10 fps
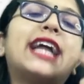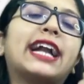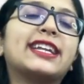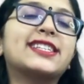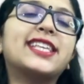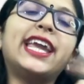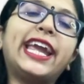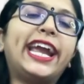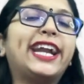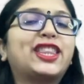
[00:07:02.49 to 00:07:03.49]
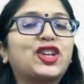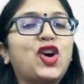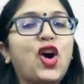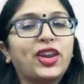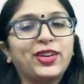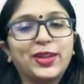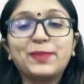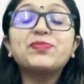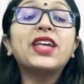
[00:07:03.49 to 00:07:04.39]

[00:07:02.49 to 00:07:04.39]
That is the 8th corner.